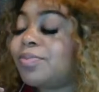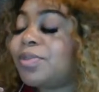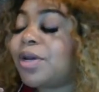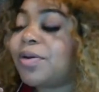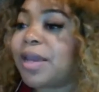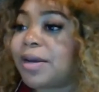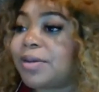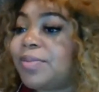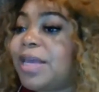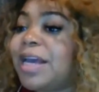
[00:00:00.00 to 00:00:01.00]
So yeah,
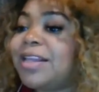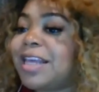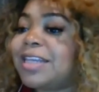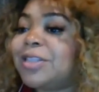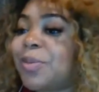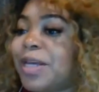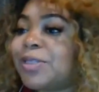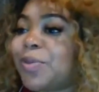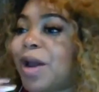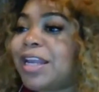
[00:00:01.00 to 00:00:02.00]
that's the
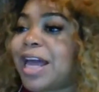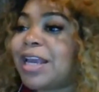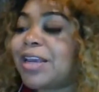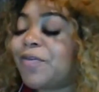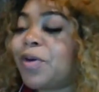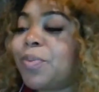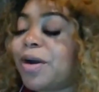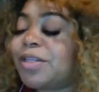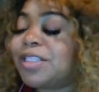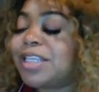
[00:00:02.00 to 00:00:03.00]
best way. Like if you're
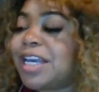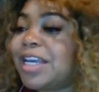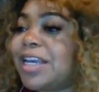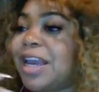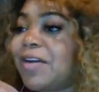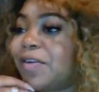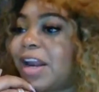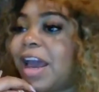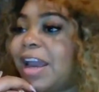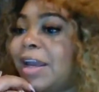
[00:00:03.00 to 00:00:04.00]
purchasing every
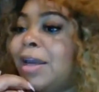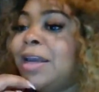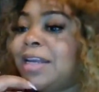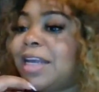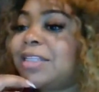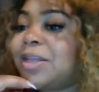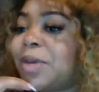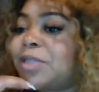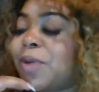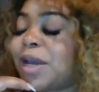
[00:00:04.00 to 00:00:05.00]
day, that's the
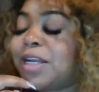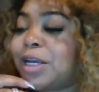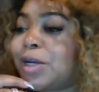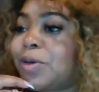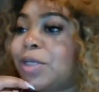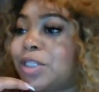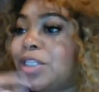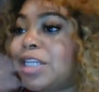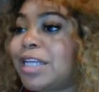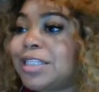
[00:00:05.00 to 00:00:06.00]
best way to increase your
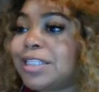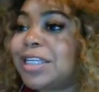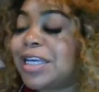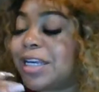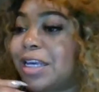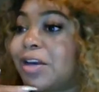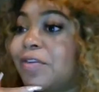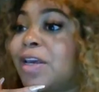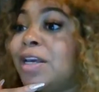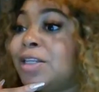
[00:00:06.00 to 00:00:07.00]
chances to get a
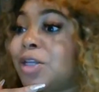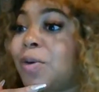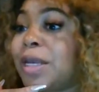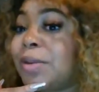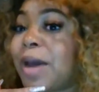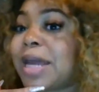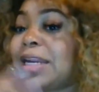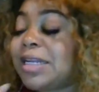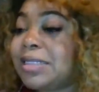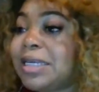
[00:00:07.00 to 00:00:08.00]
gift. So
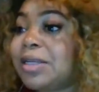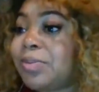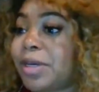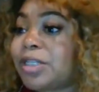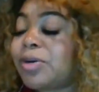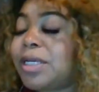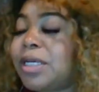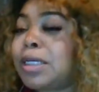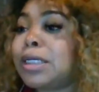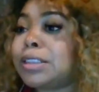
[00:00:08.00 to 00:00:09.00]
anybody that's getting big tree
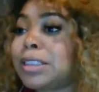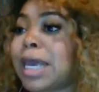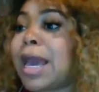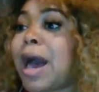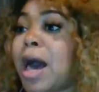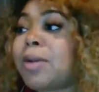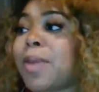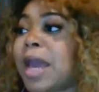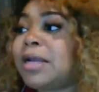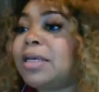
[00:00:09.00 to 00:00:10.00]
tickets, they
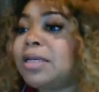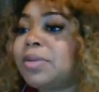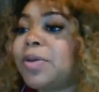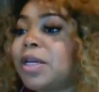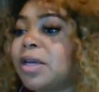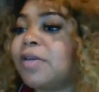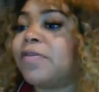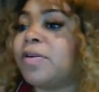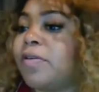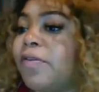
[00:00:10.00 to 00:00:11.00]
automatically get to pick a
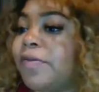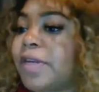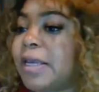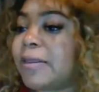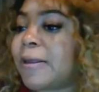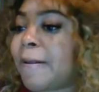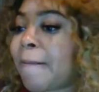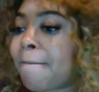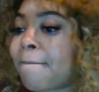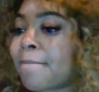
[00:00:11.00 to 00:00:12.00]
gift on the 15th.
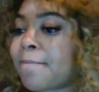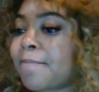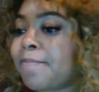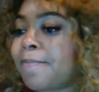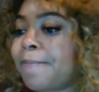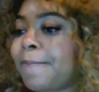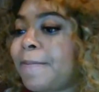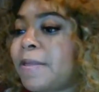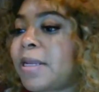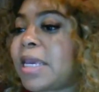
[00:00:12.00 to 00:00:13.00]

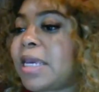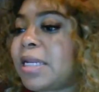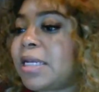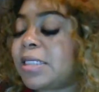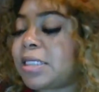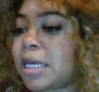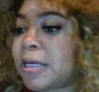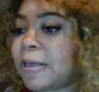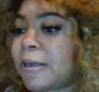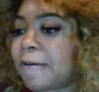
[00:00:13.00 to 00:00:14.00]
So they get lunch and
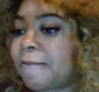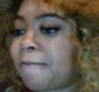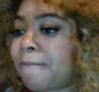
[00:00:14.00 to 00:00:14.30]
a gift.